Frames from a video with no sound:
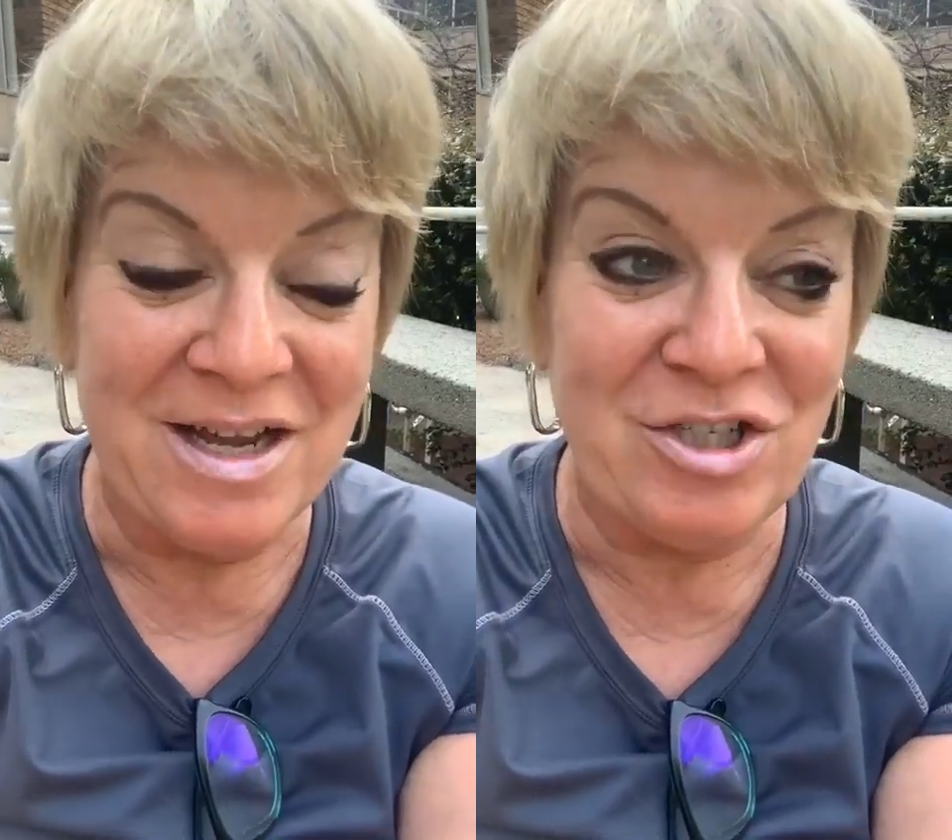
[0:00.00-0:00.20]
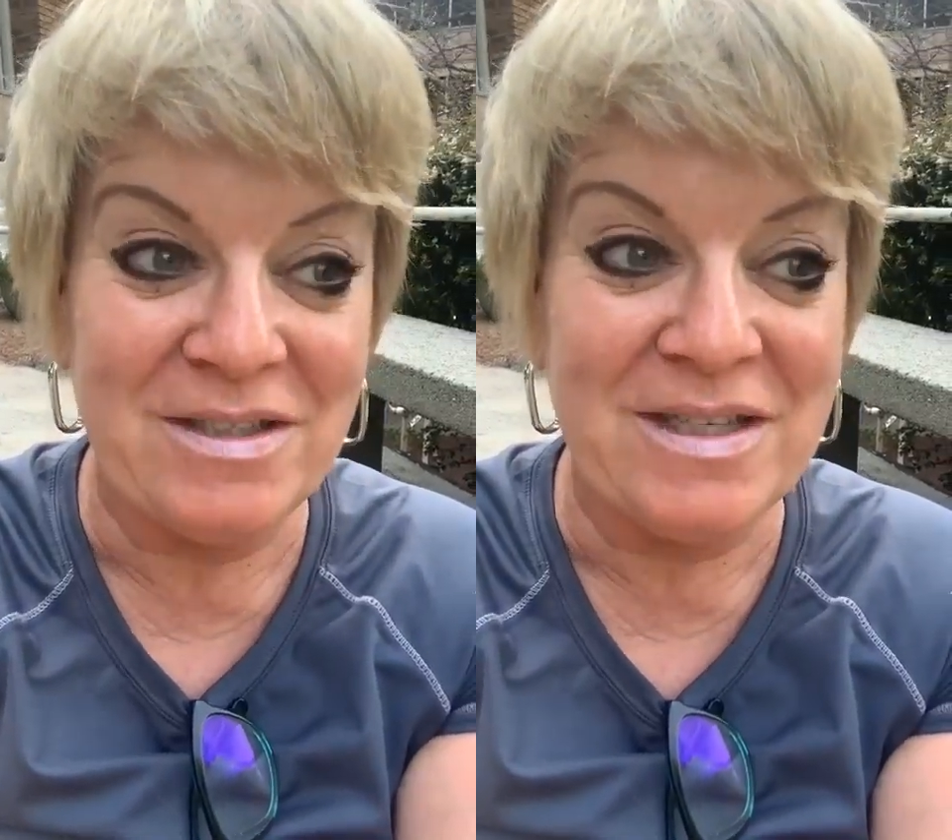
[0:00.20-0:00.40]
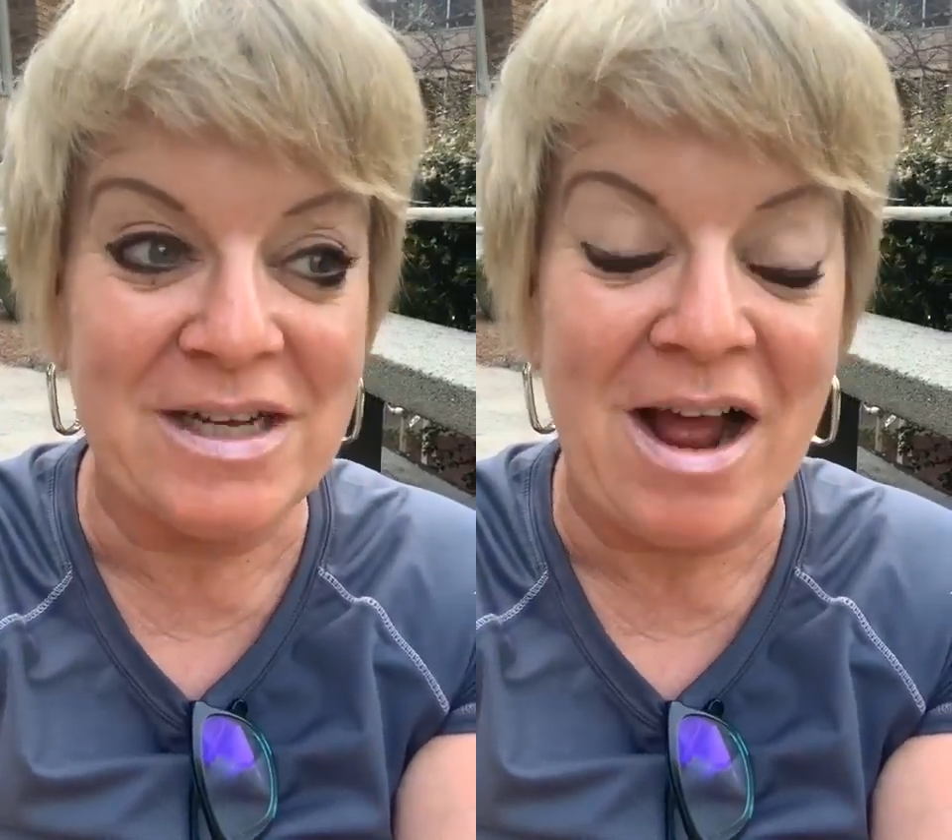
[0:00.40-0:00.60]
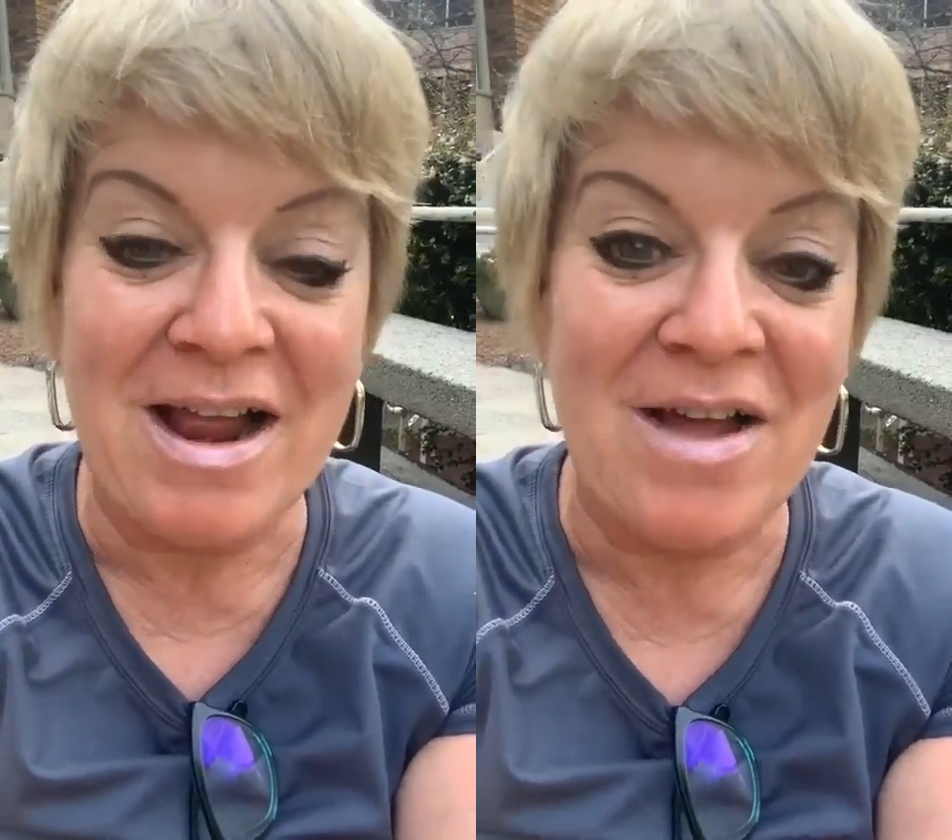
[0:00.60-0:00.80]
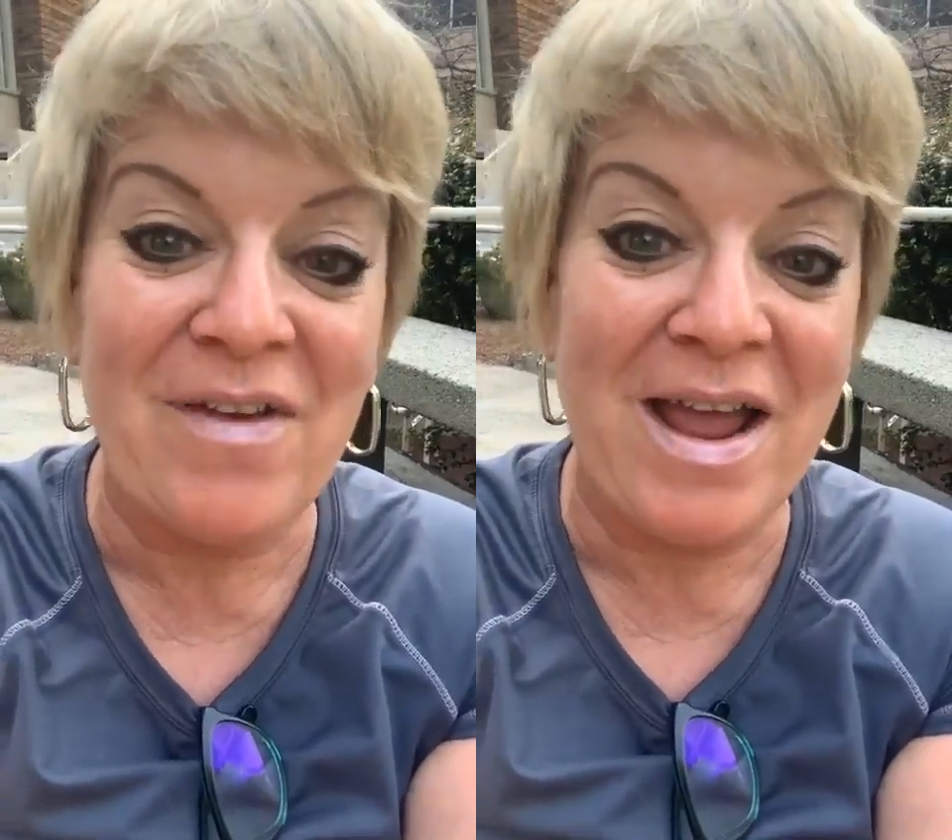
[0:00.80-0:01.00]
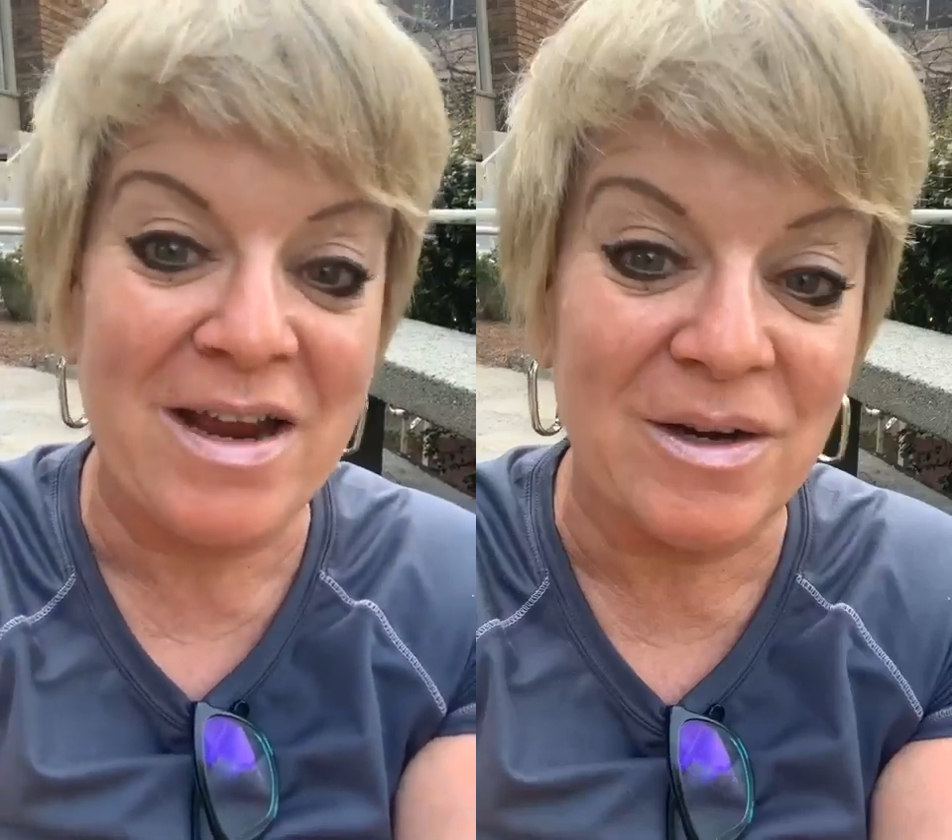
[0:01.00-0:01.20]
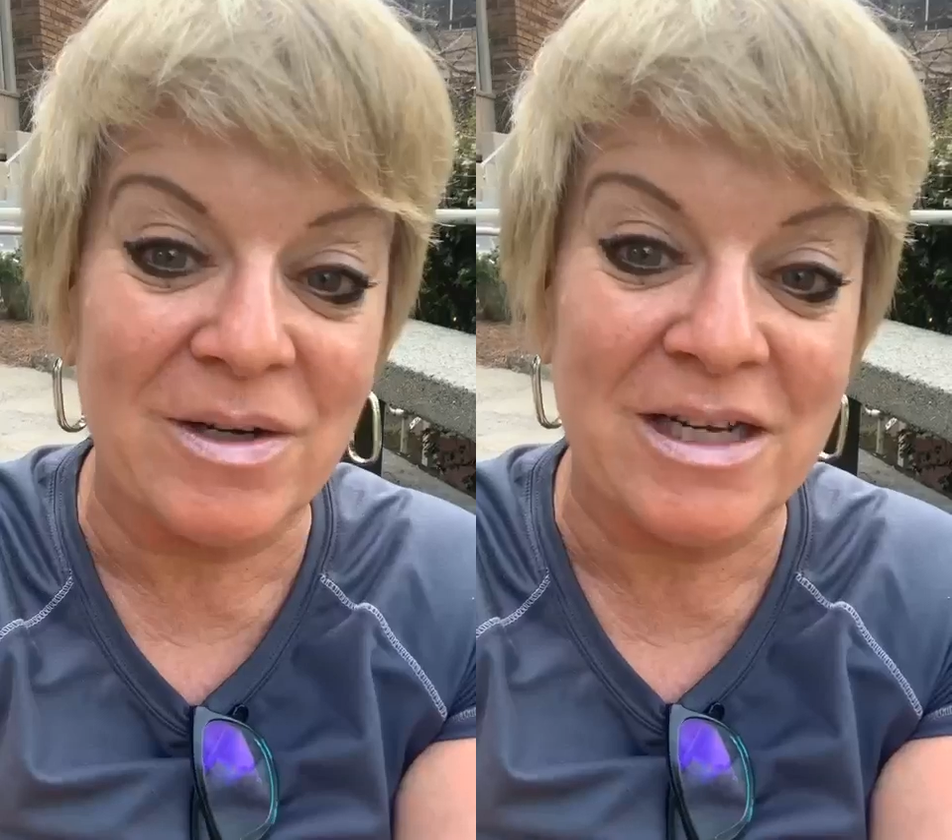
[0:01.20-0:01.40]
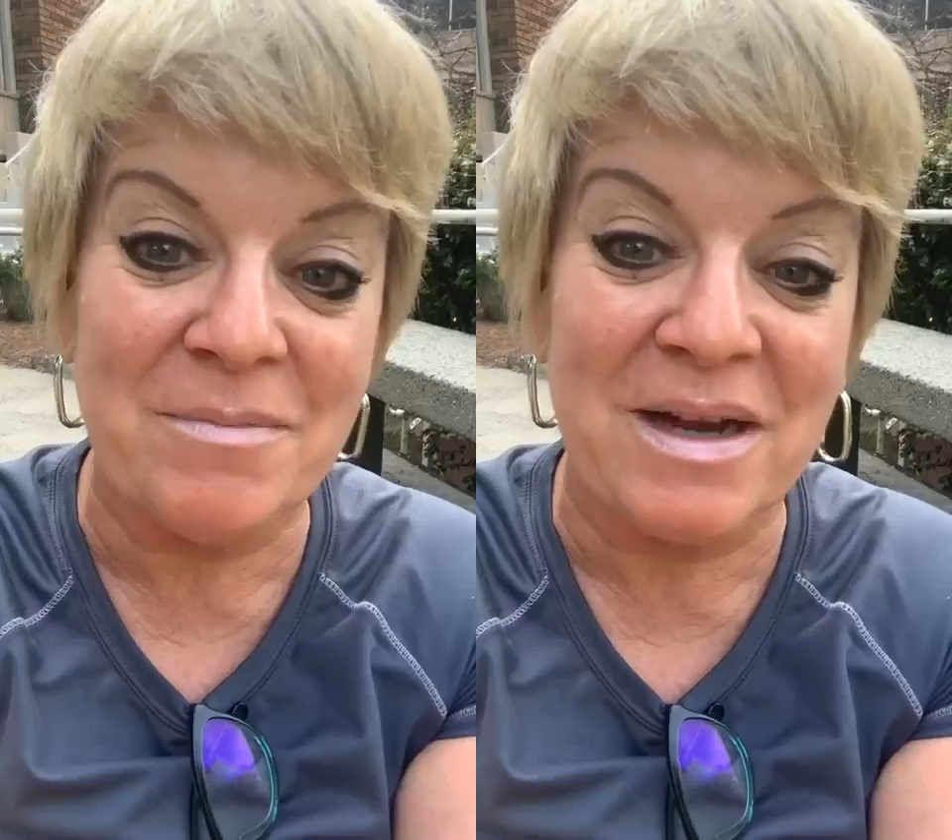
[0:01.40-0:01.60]
And she said, "I have
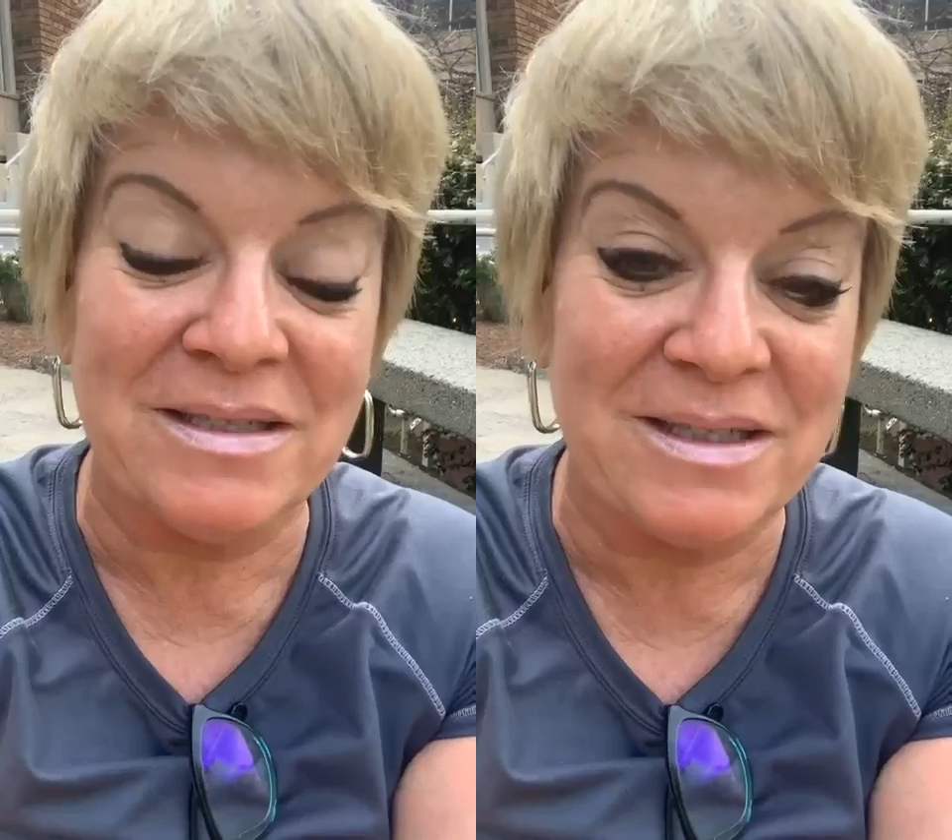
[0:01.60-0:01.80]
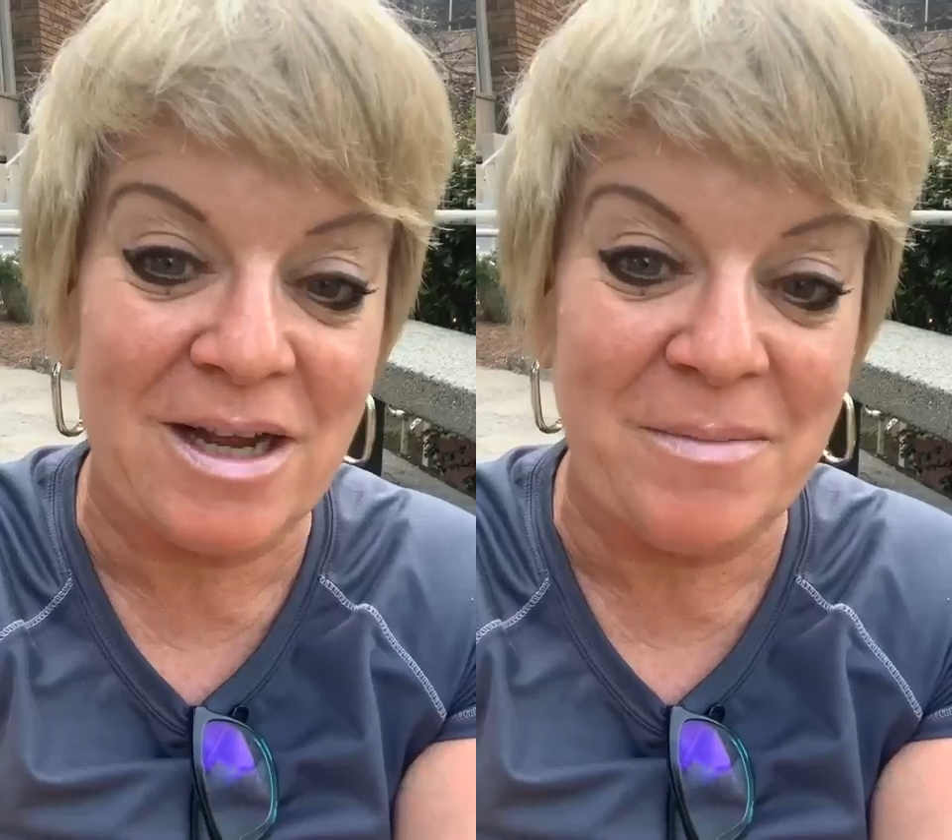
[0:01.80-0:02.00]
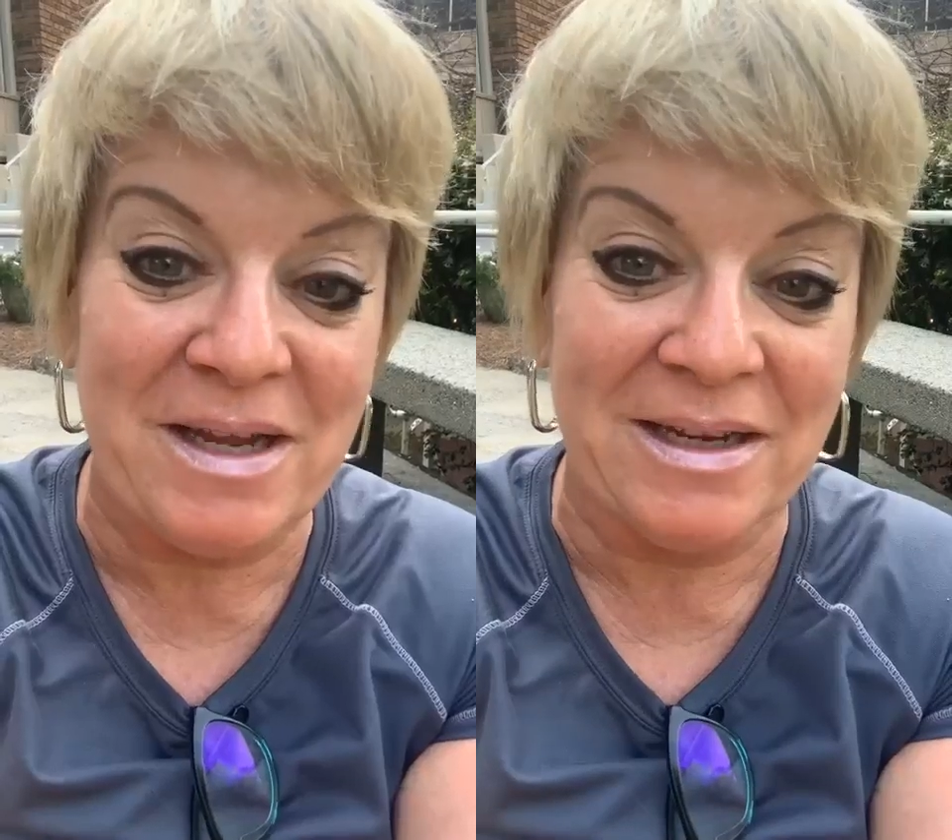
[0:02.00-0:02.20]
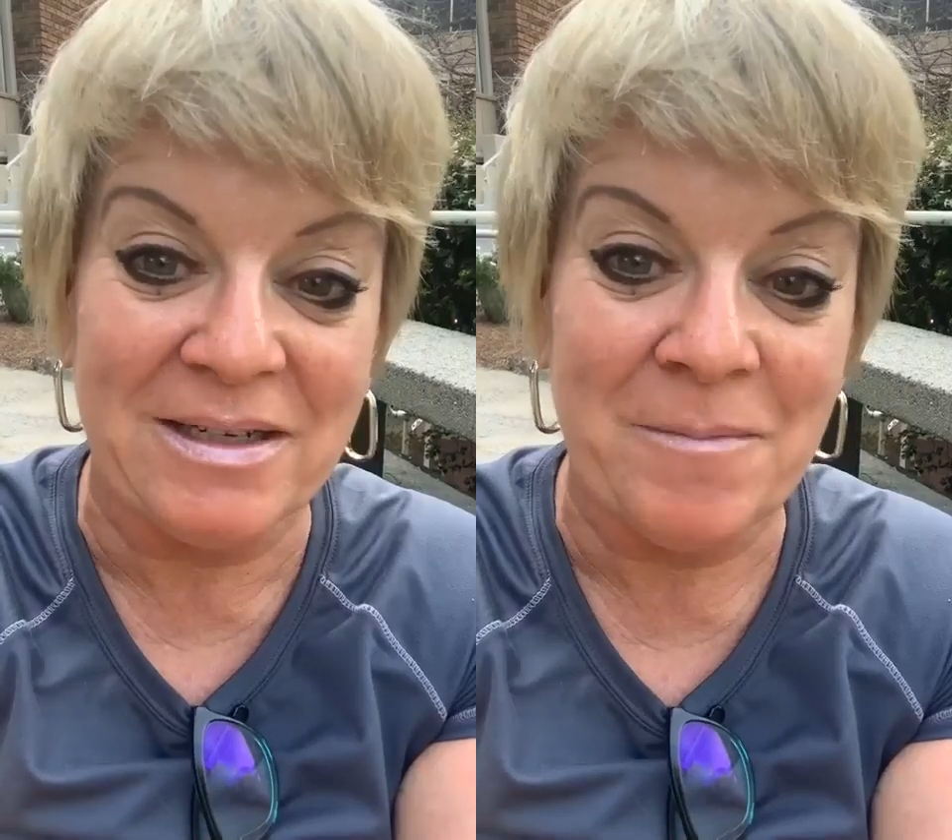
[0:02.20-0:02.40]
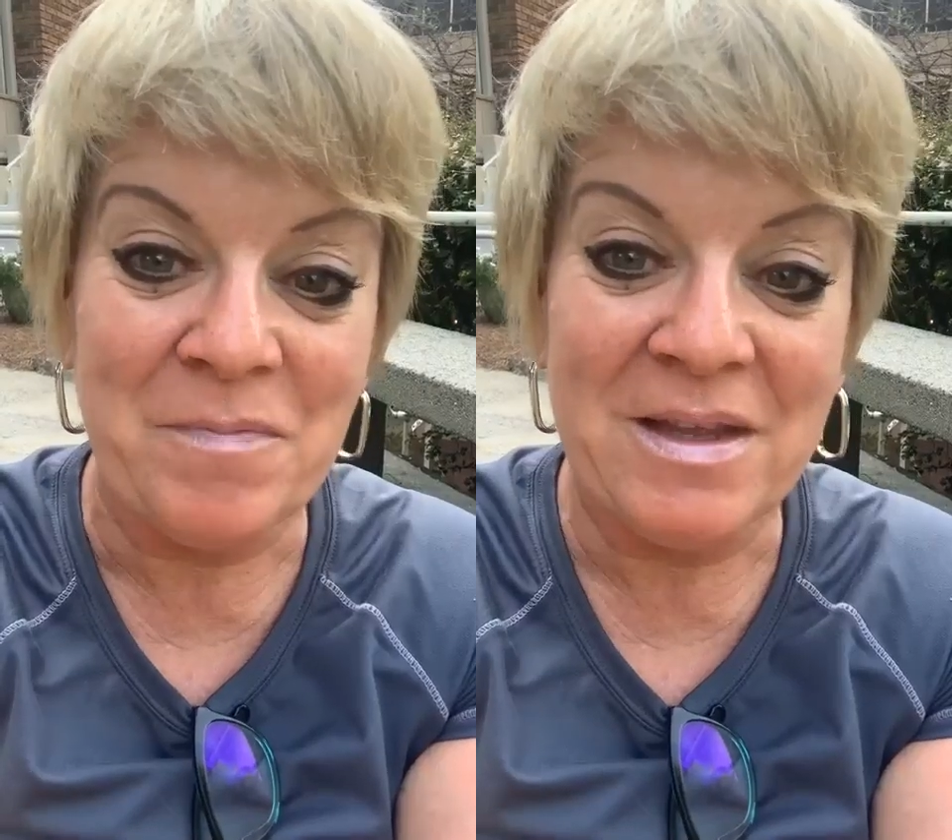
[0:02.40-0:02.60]
air in my stomach."